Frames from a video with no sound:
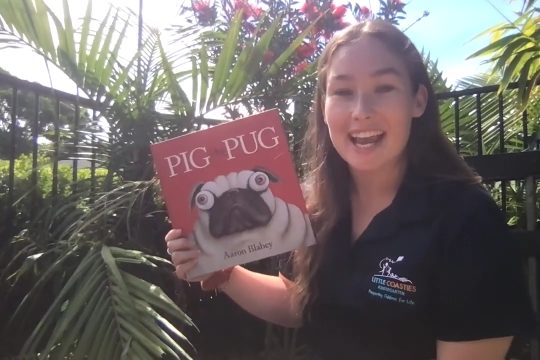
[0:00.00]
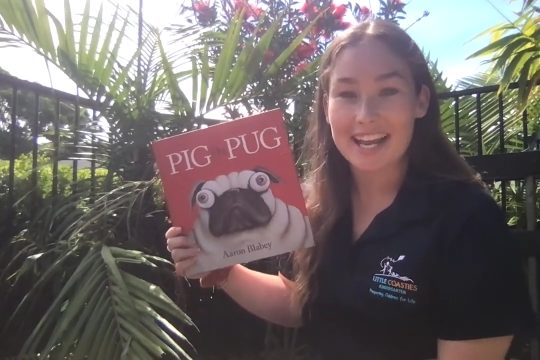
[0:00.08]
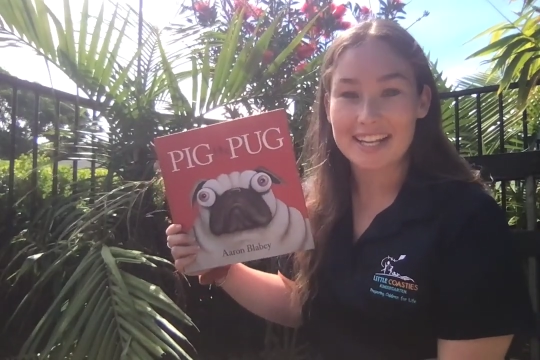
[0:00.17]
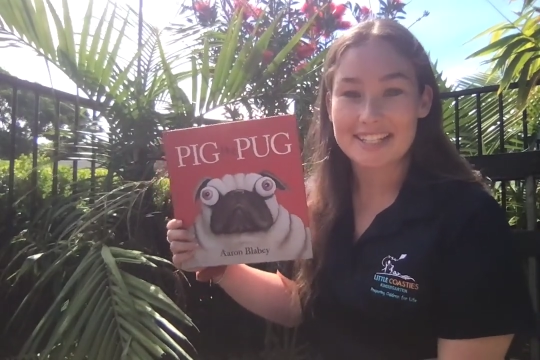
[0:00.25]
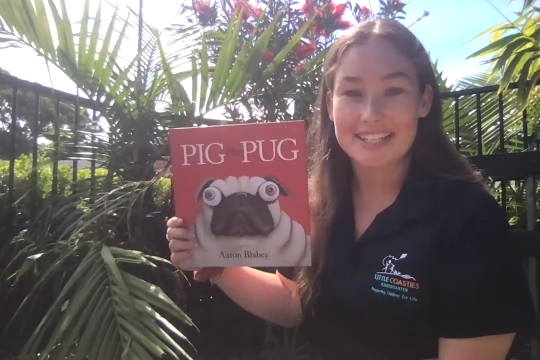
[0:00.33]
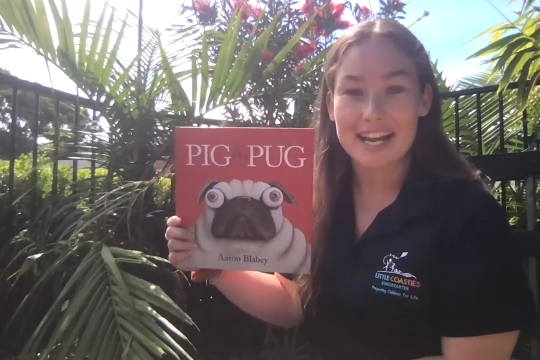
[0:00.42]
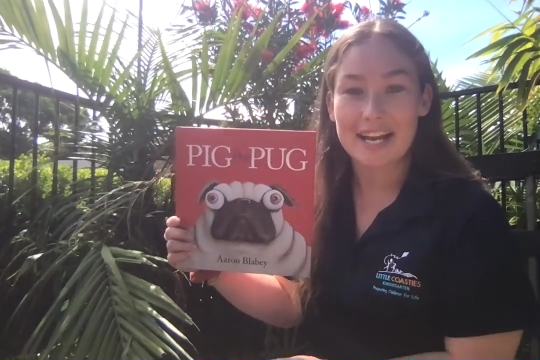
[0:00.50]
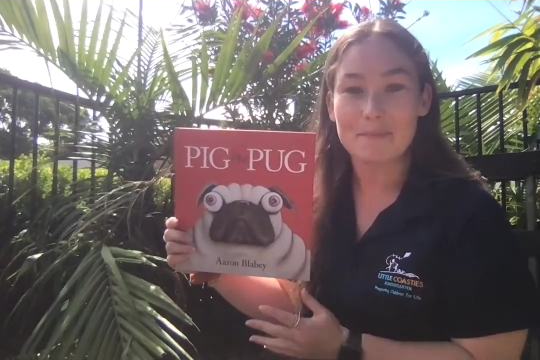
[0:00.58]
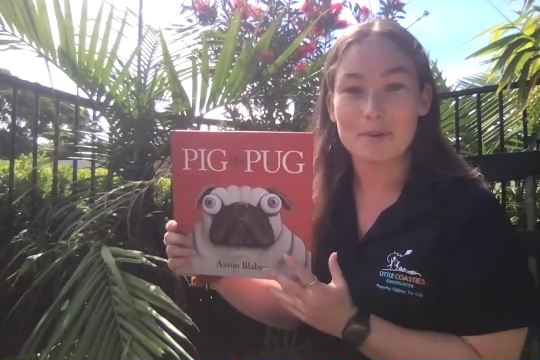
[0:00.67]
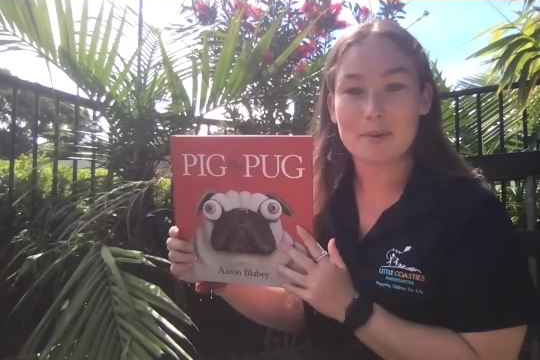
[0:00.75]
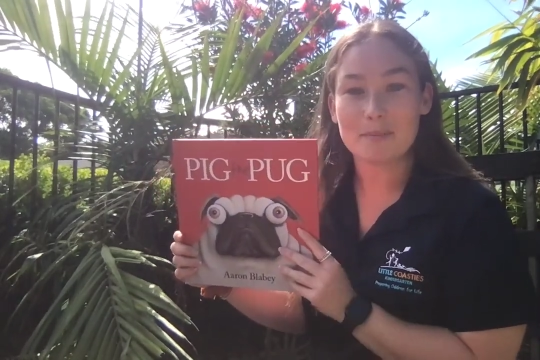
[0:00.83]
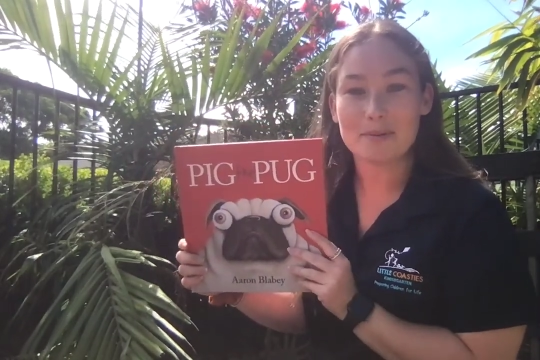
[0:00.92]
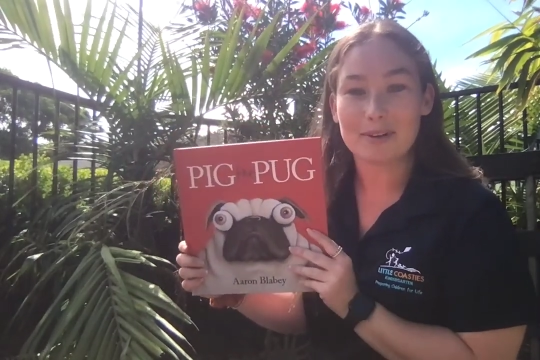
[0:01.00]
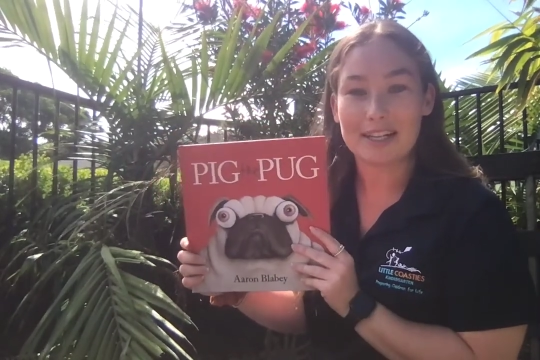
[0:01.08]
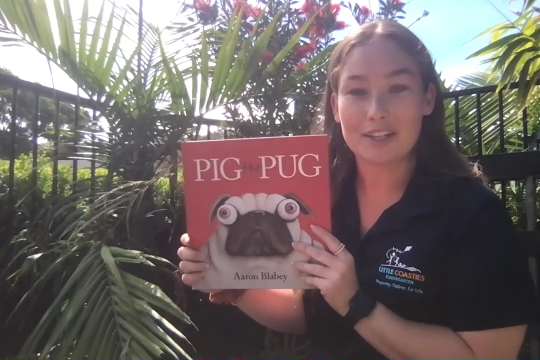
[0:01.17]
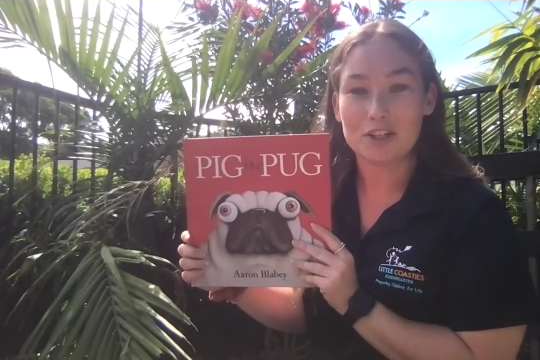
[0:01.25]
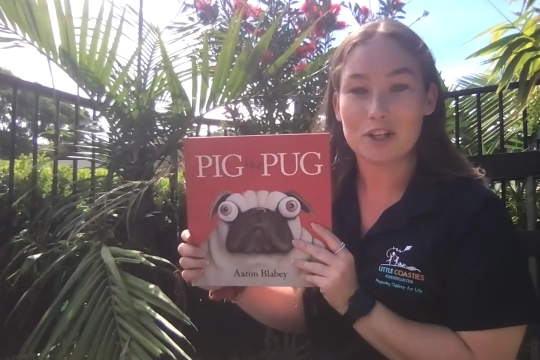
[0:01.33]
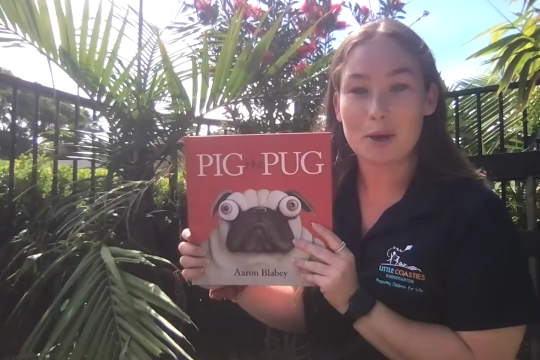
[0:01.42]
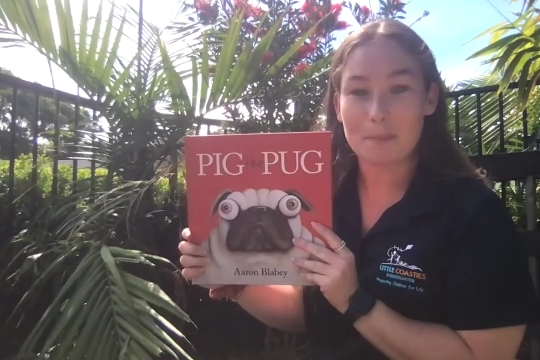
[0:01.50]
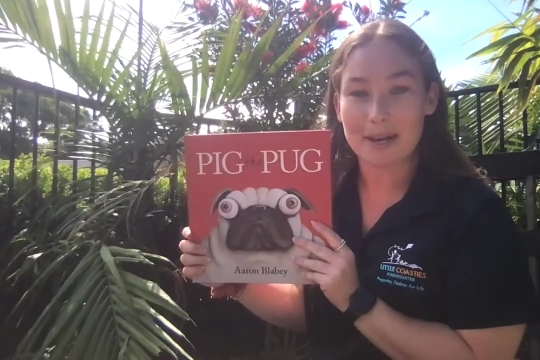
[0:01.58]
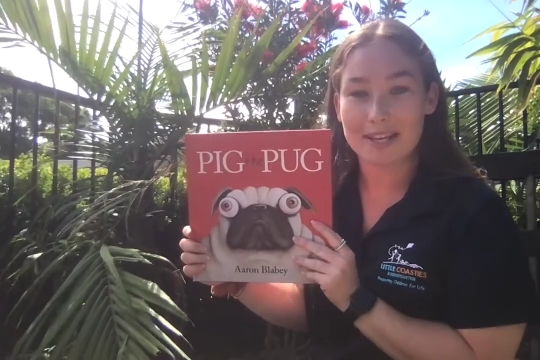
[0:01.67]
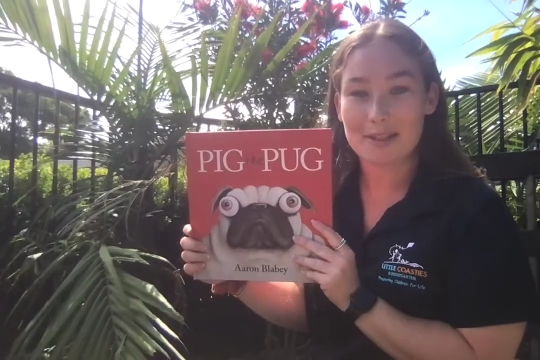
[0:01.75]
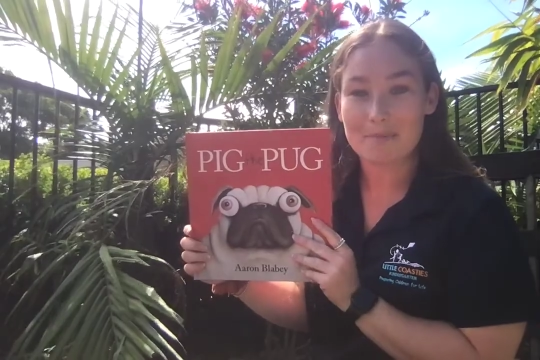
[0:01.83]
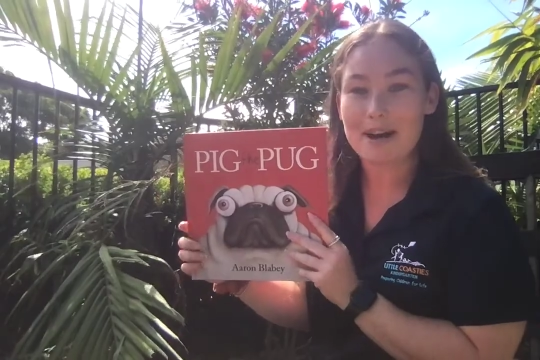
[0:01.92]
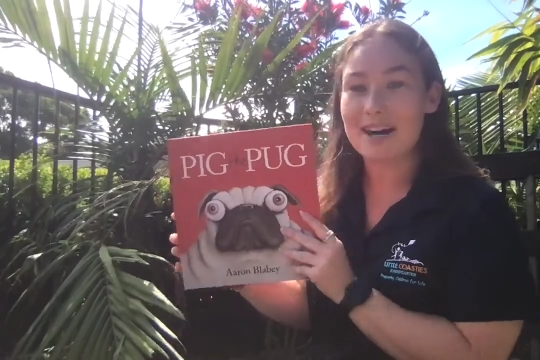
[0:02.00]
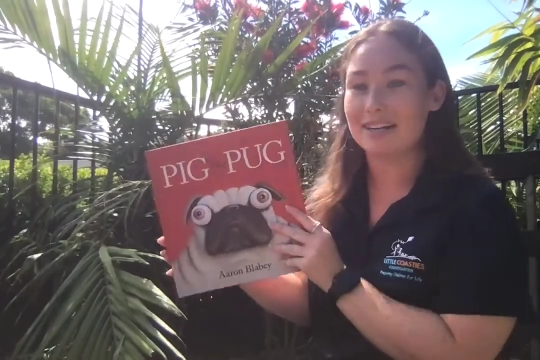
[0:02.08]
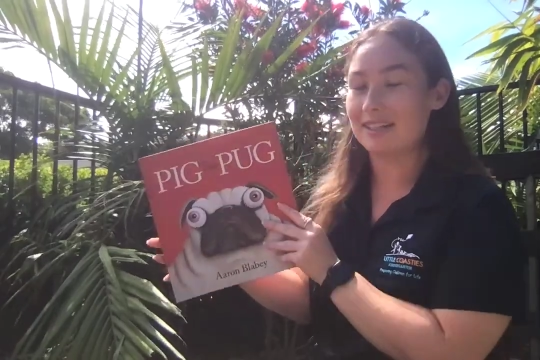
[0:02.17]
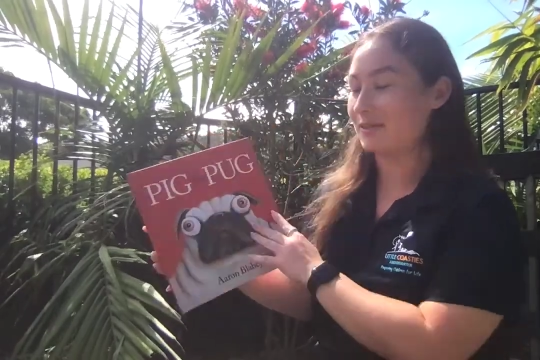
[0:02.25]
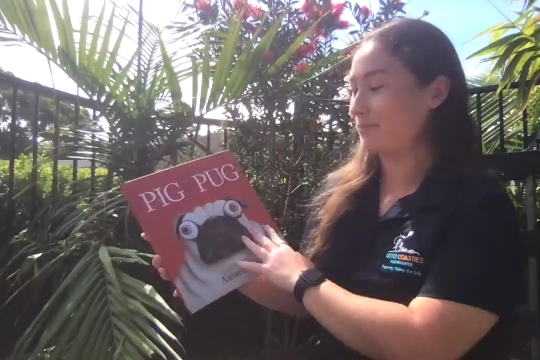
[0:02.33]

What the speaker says: and today I'm going to be reading you Pig the Pug.